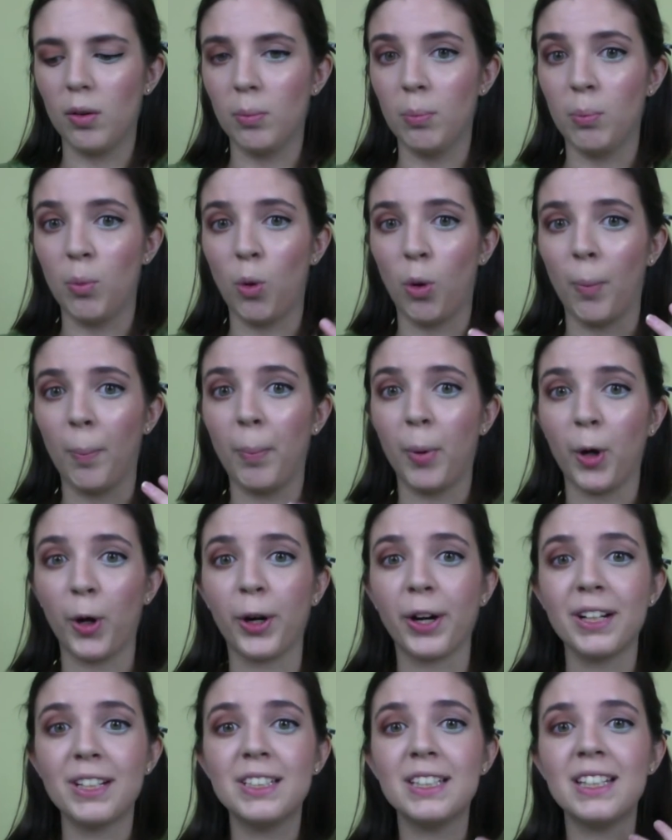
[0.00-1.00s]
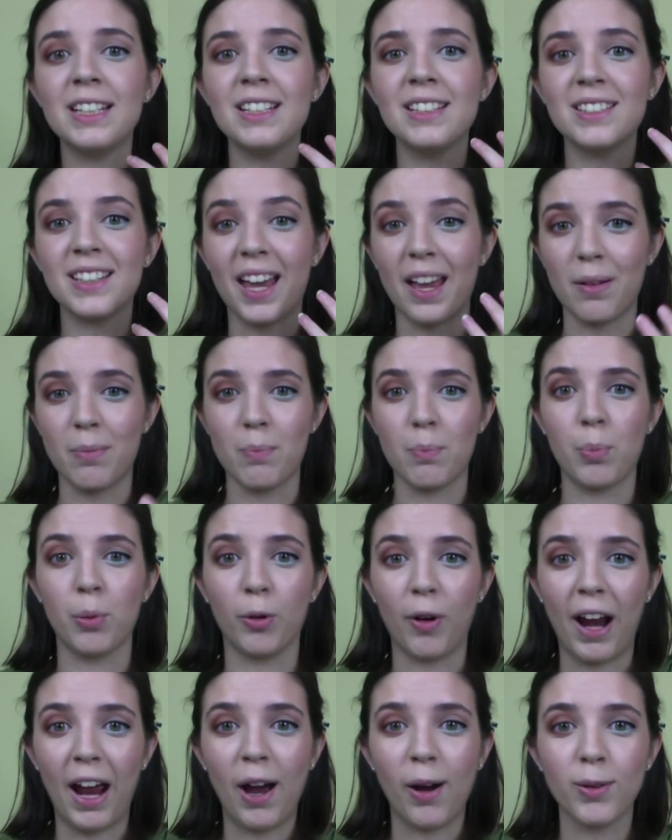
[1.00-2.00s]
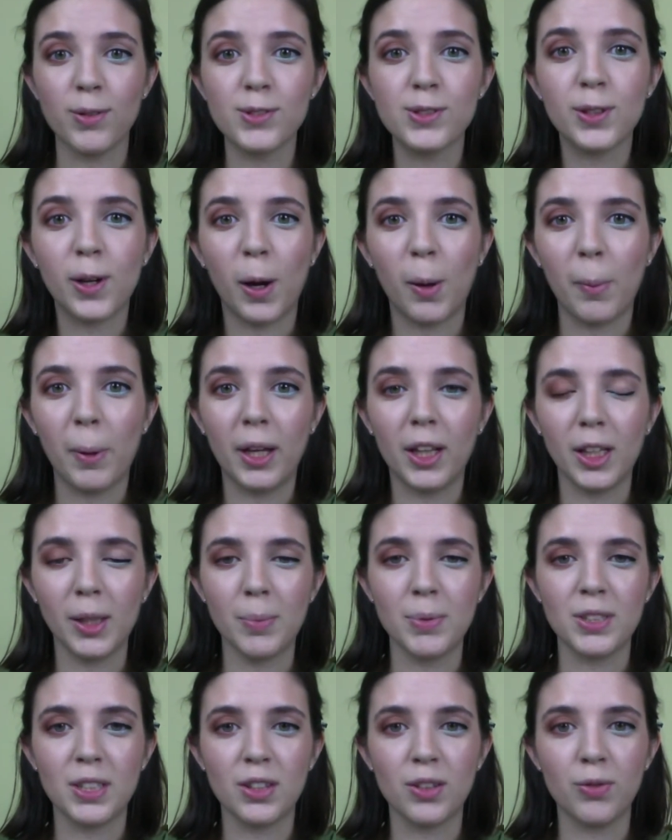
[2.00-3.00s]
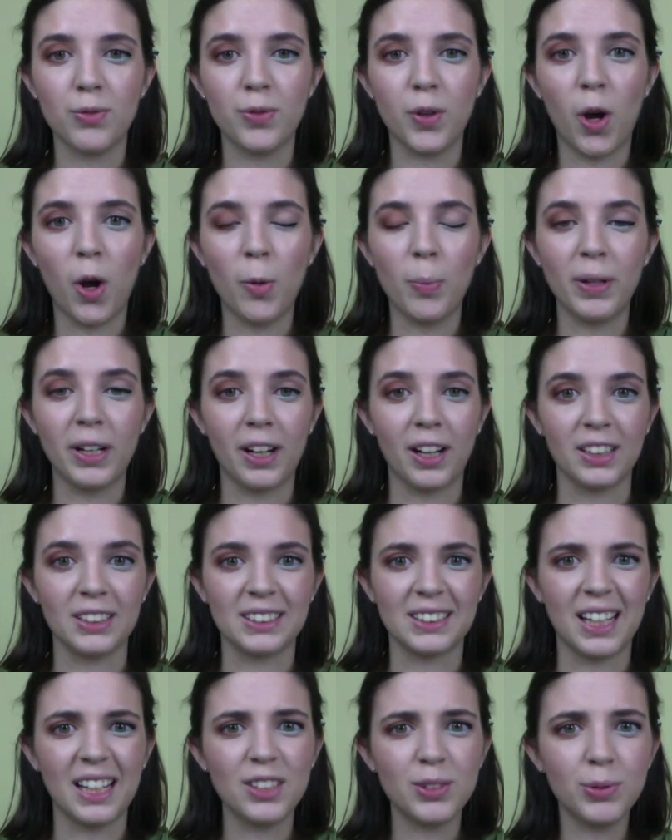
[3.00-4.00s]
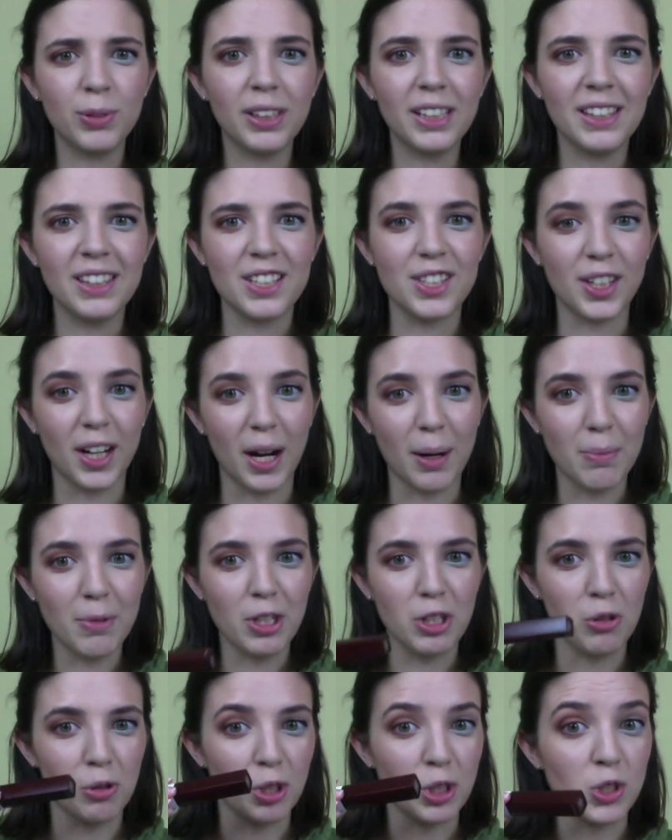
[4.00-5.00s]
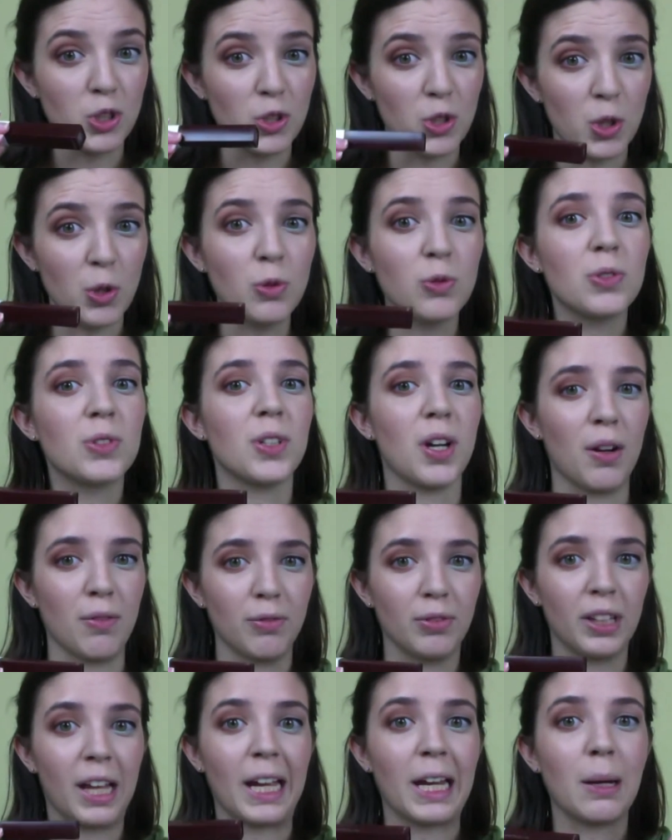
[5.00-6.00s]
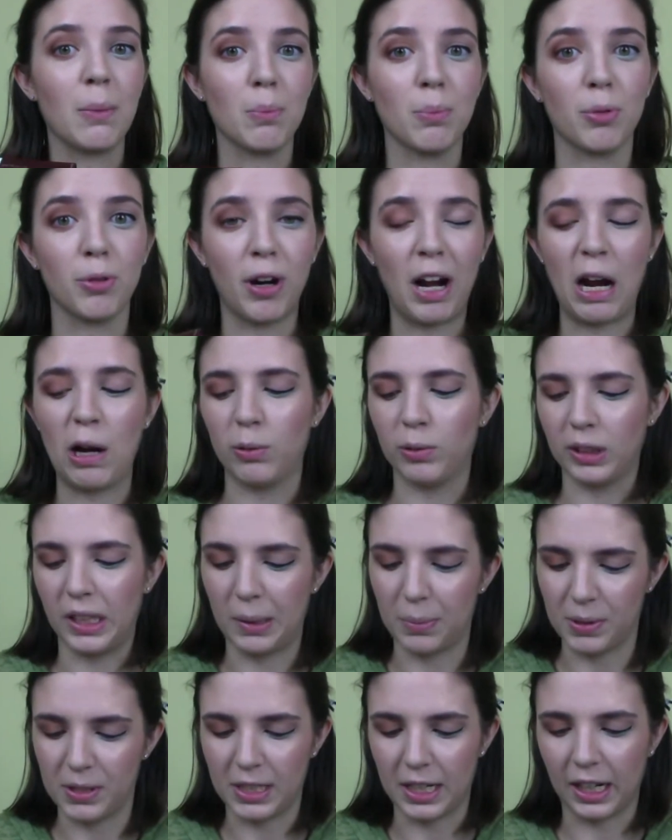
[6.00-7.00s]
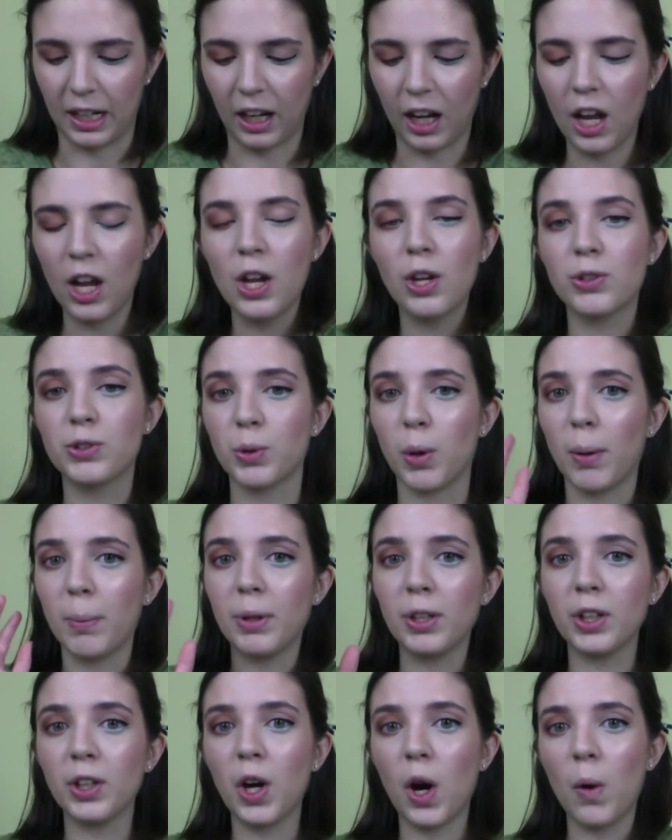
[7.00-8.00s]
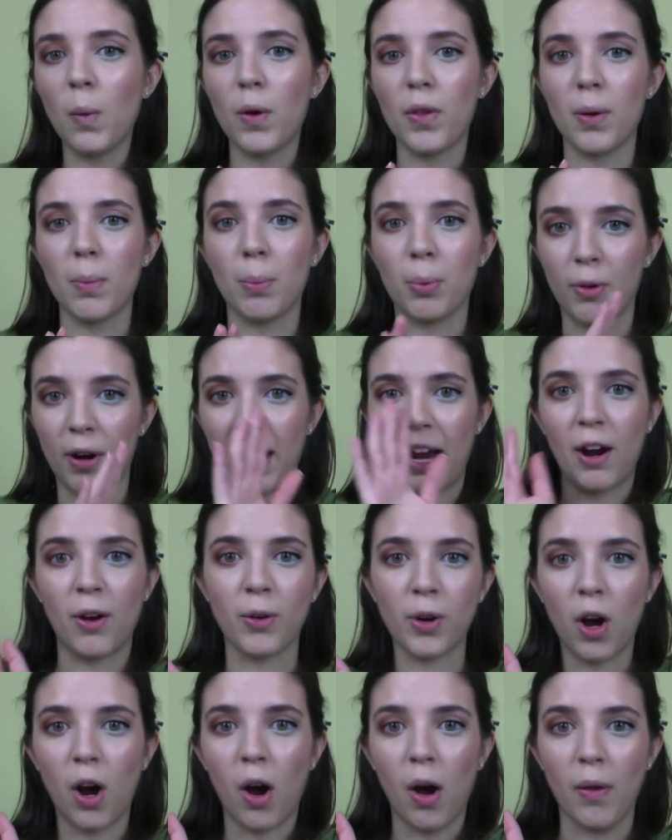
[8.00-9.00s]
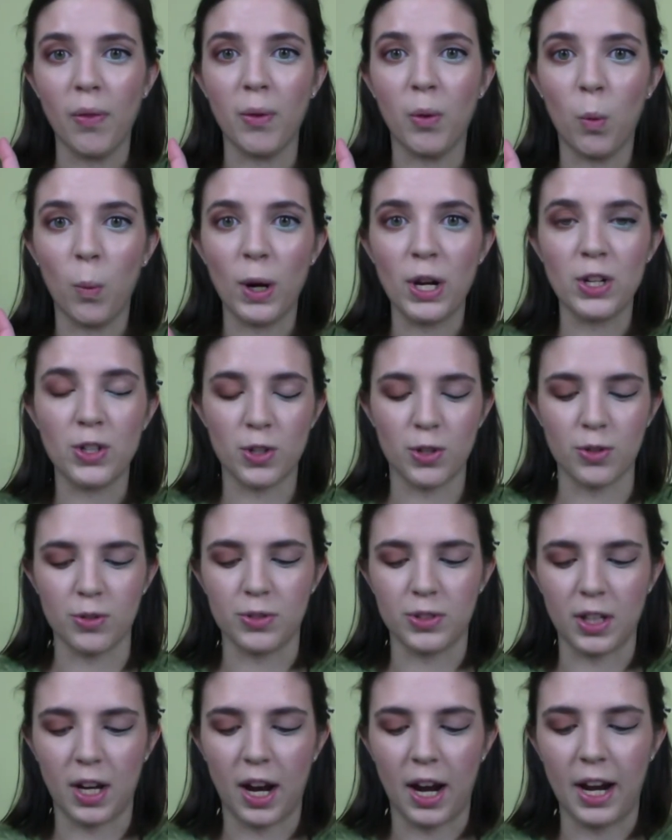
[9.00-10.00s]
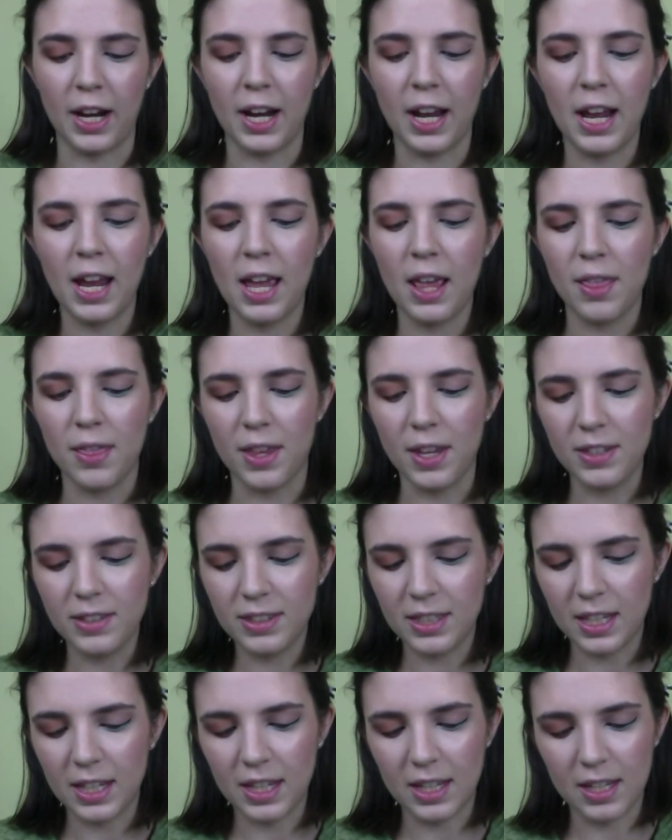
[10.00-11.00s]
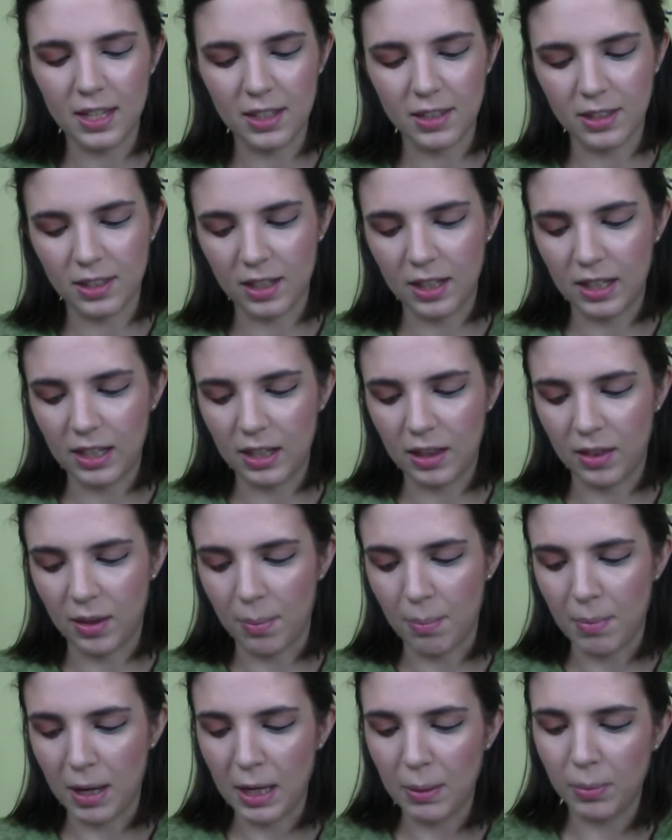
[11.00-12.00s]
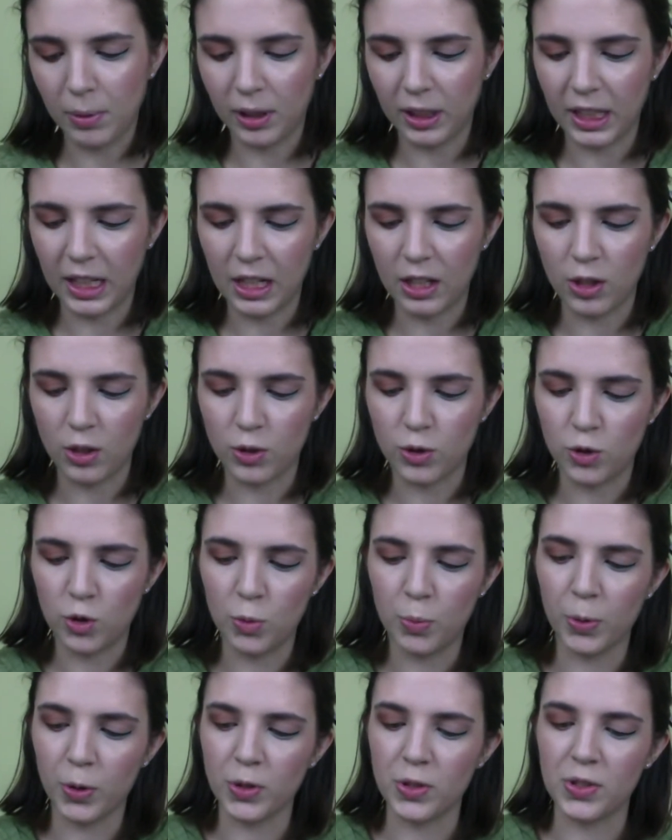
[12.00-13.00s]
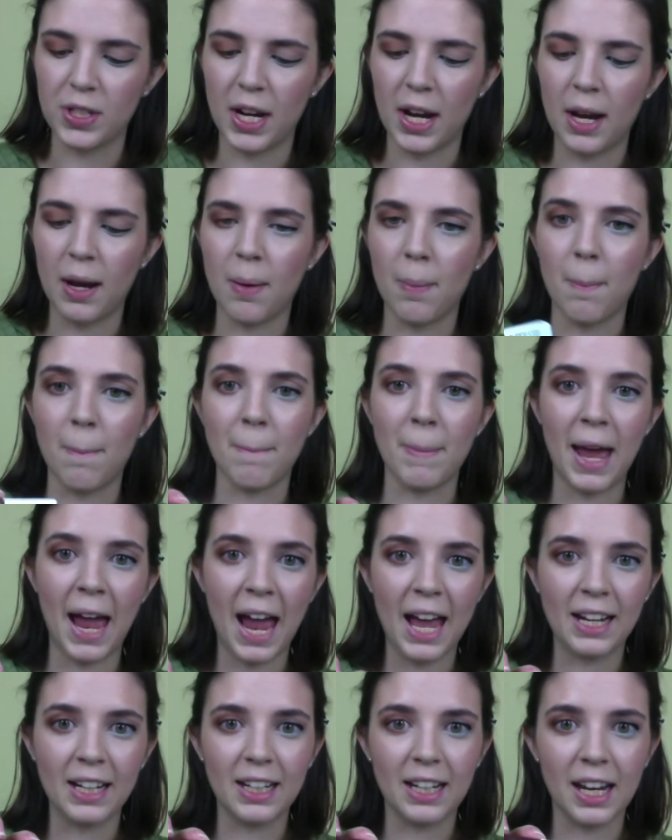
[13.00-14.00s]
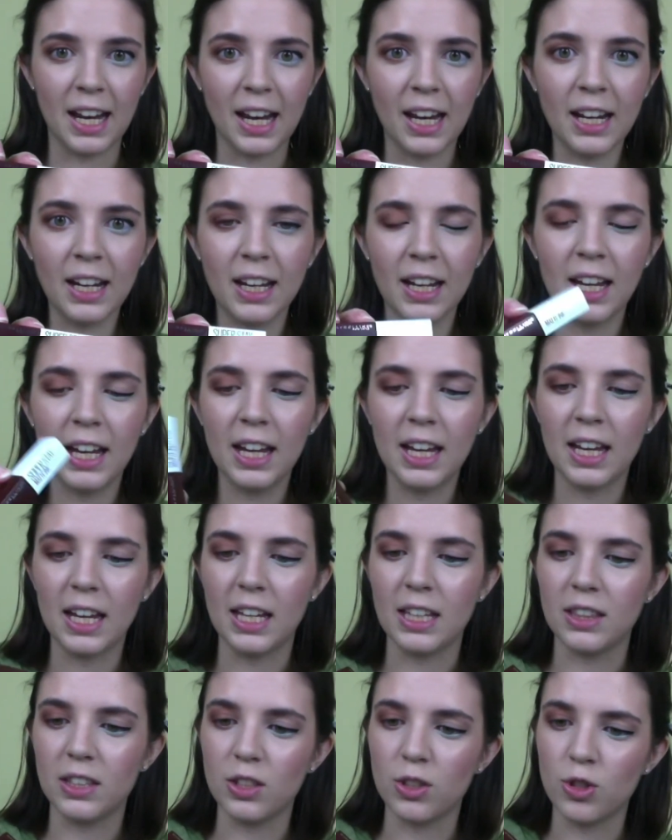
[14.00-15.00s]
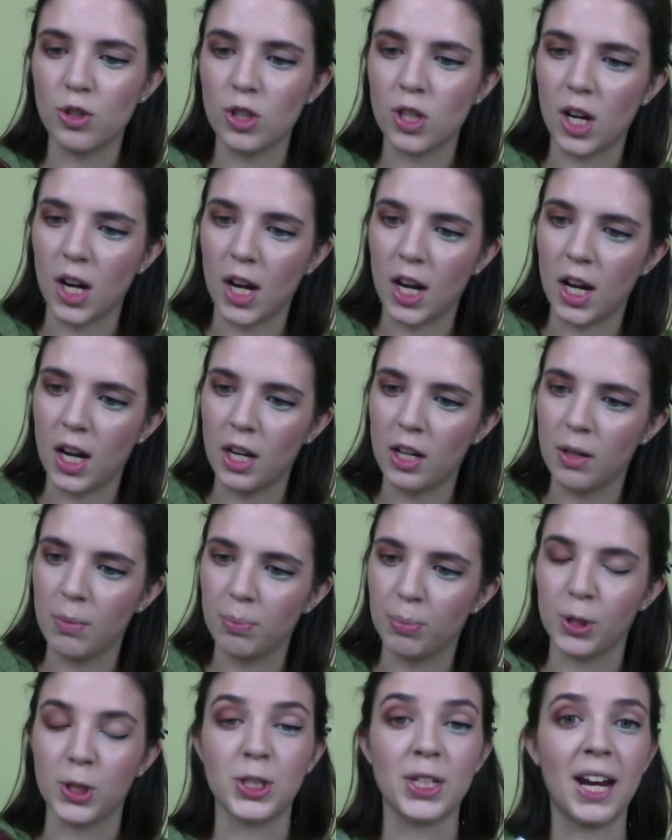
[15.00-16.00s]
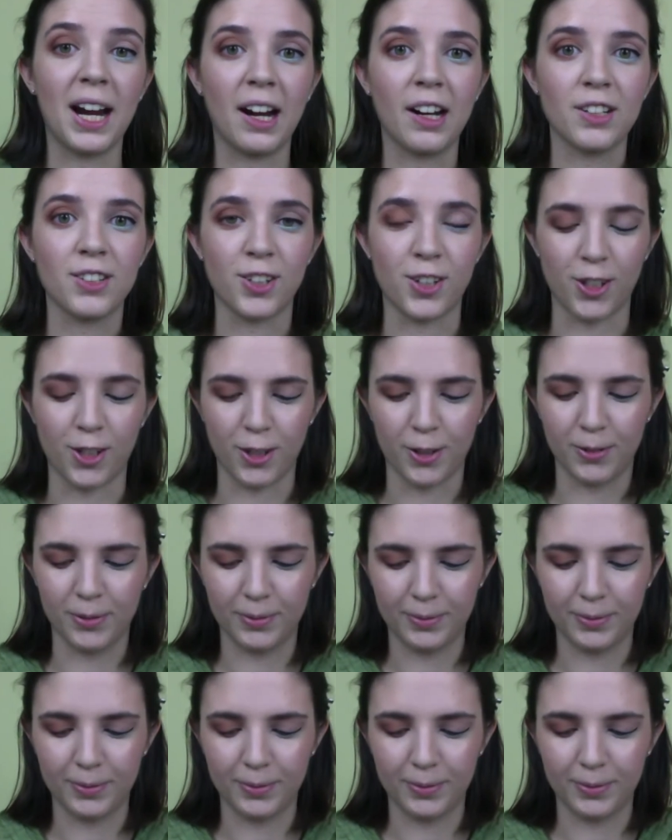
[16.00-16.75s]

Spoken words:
more burgundies and browns on my lips in the fall because that's really the time that you can do stuff like brown lipstick. So I'm going to go with a brown on the winter side. This is the Maybelline SuperStay Matte Ink in the shade Protector.